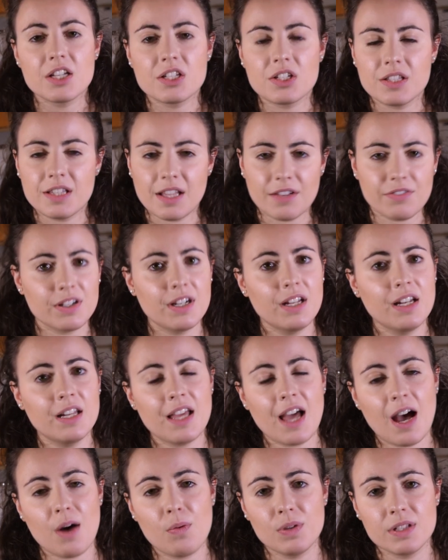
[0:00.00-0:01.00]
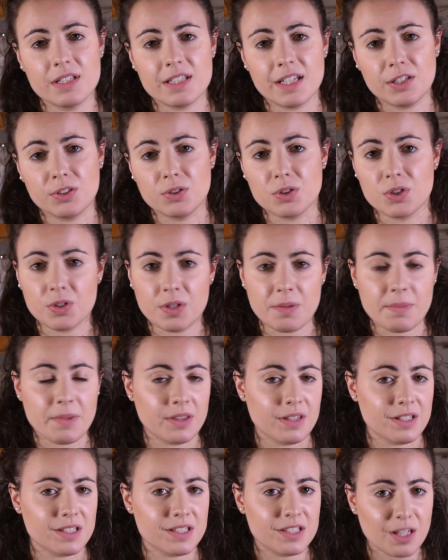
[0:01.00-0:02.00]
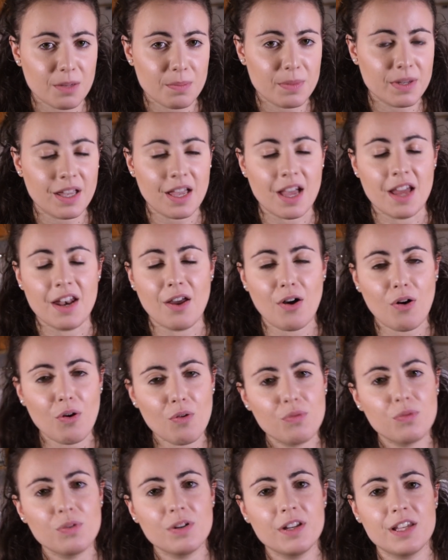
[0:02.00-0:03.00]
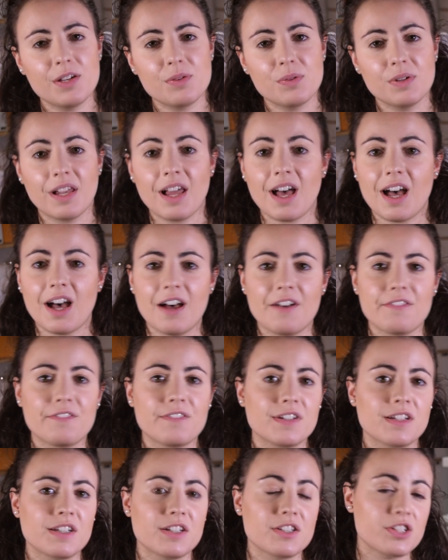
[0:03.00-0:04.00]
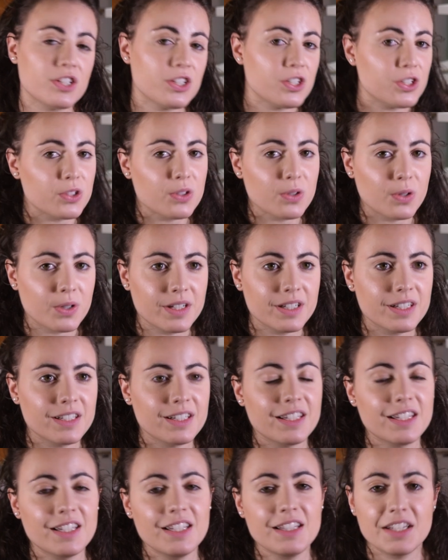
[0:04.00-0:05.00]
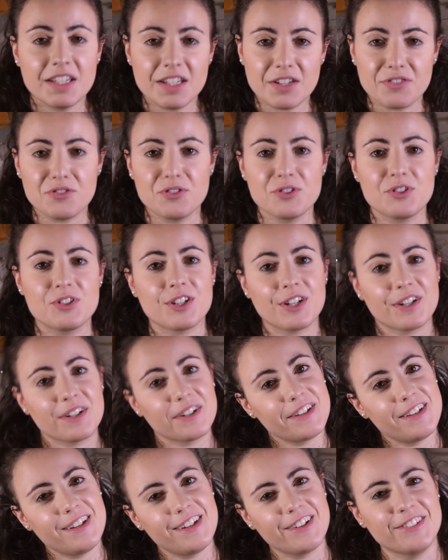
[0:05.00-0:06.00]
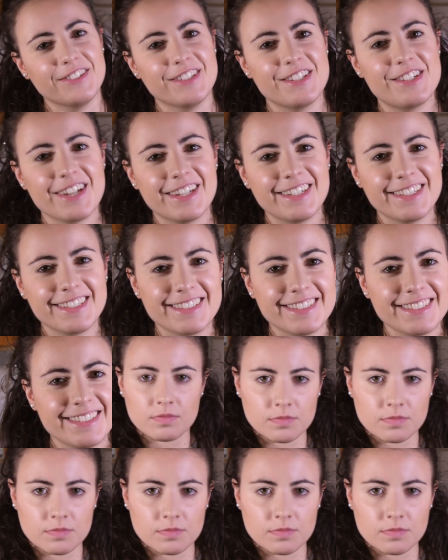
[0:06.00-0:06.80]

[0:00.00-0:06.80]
So definitely I will start to script on this topic and hopefully we'll have a switch tutorial in the near future here on the channel.